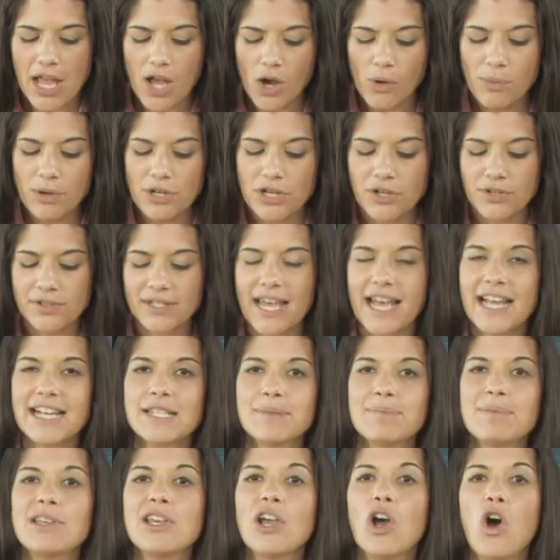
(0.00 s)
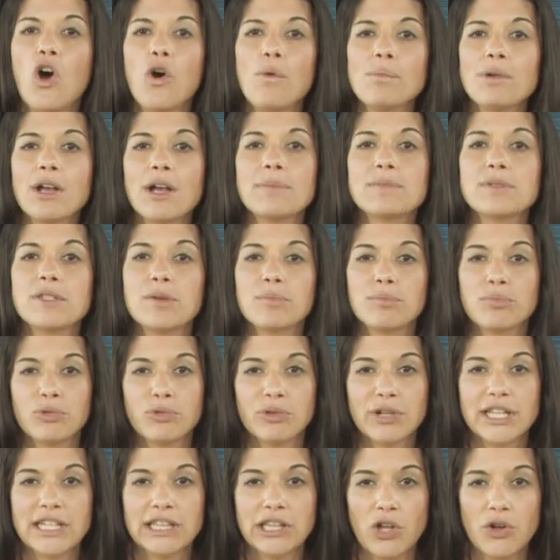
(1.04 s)
Windows X P Home comes
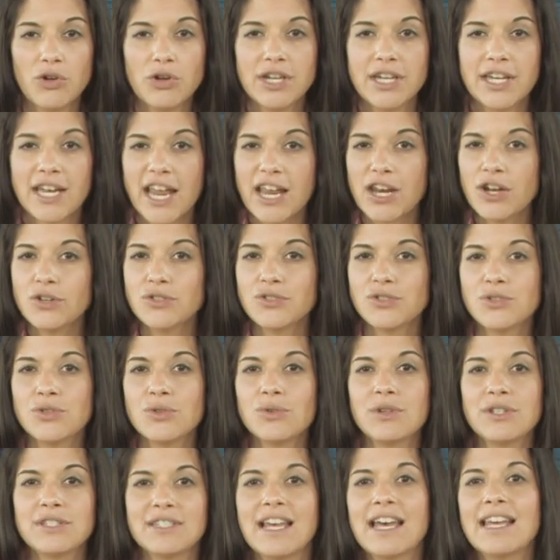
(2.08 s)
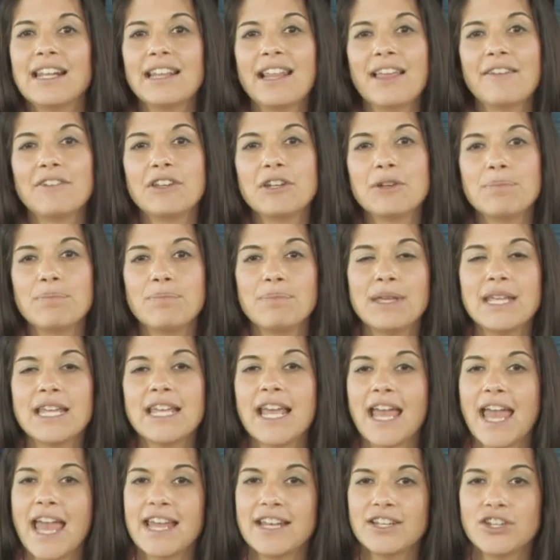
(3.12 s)
preloaded, eight oh two dot eleven B
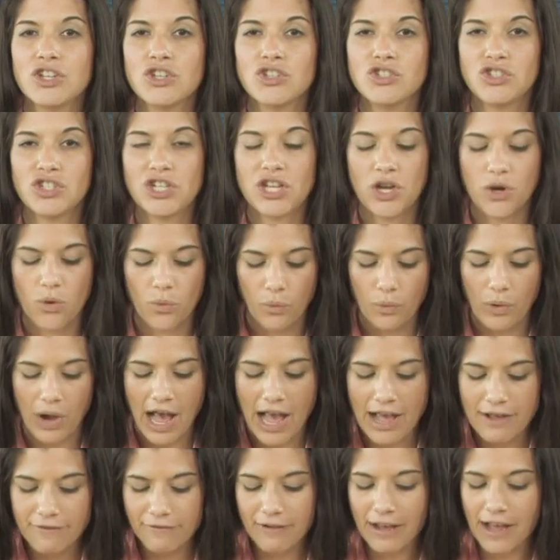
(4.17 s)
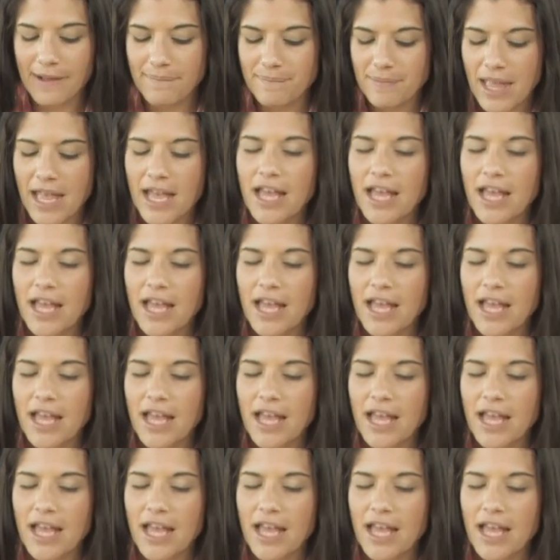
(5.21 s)
and G Wi-Fi,